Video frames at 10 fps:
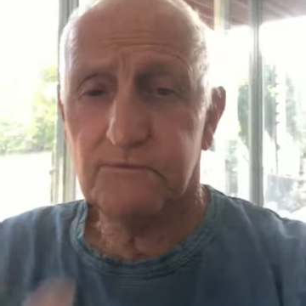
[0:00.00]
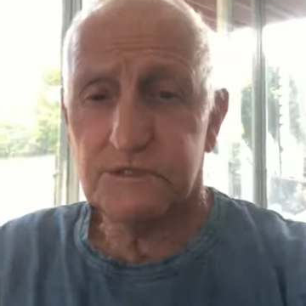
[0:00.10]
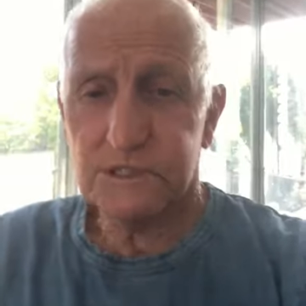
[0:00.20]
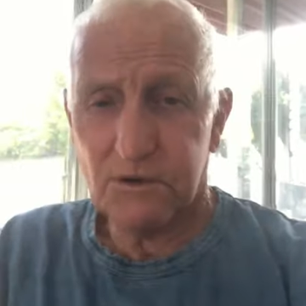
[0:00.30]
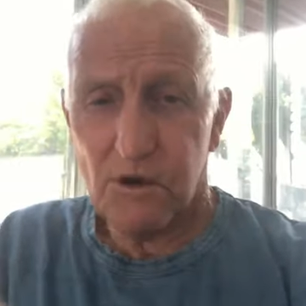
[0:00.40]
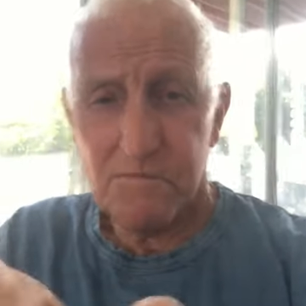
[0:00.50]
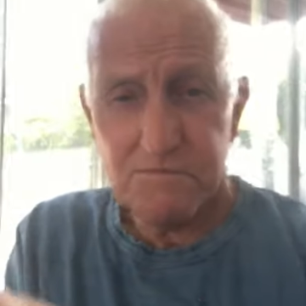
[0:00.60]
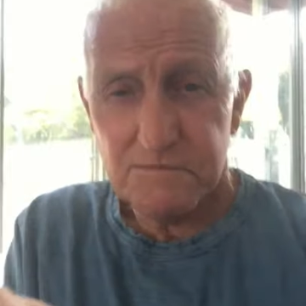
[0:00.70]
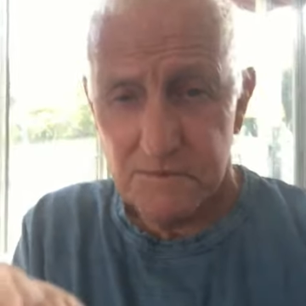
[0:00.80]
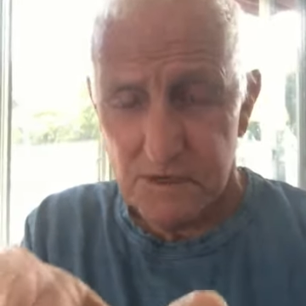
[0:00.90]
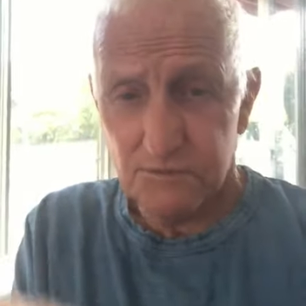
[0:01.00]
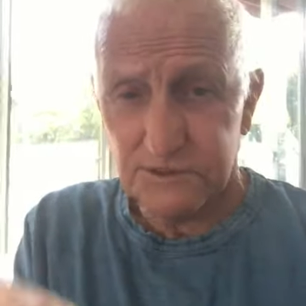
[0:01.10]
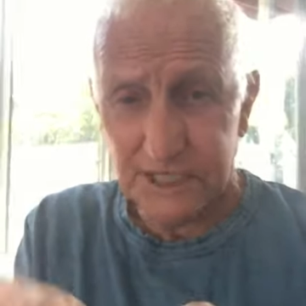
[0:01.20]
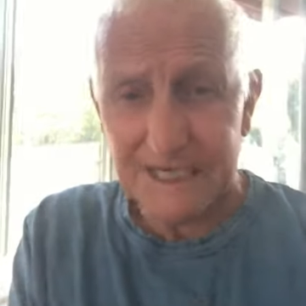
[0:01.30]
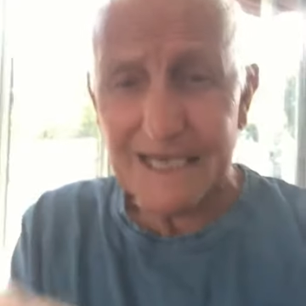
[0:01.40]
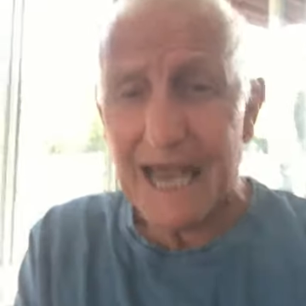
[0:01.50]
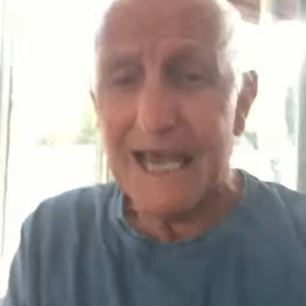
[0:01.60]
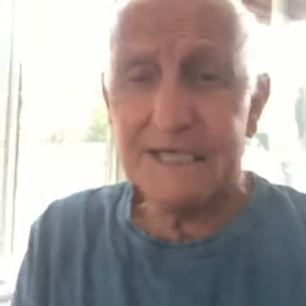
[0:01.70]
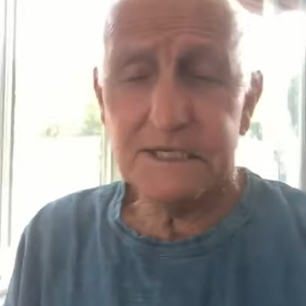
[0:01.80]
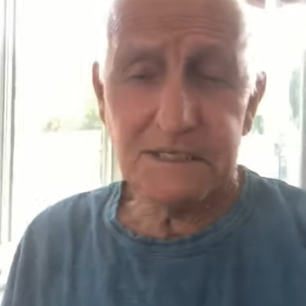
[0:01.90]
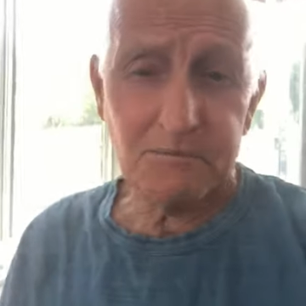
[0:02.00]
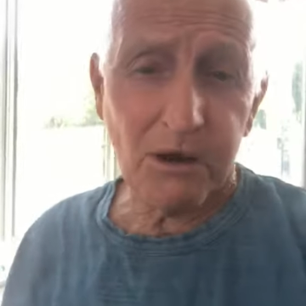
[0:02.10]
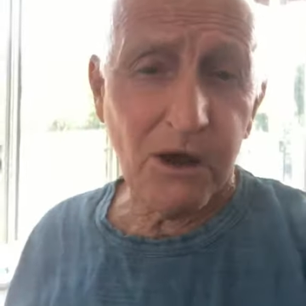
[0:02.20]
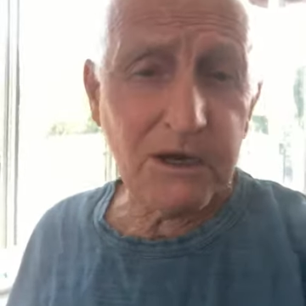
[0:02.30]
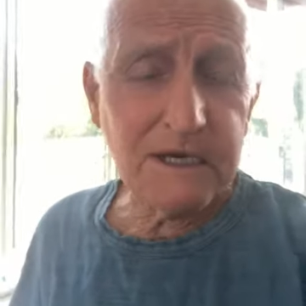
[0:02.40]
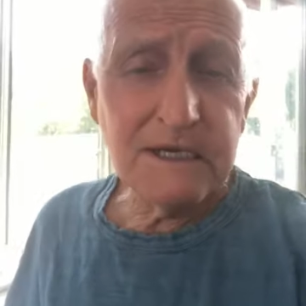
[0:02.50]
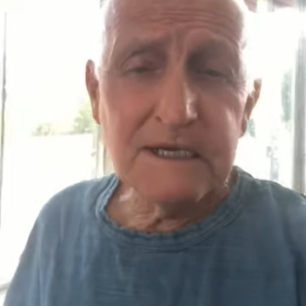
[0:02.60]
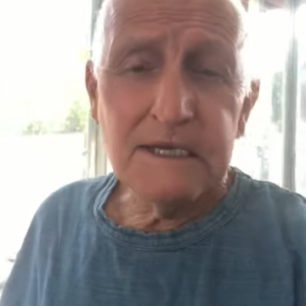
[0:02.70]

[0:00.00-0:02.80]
was contained in the rock.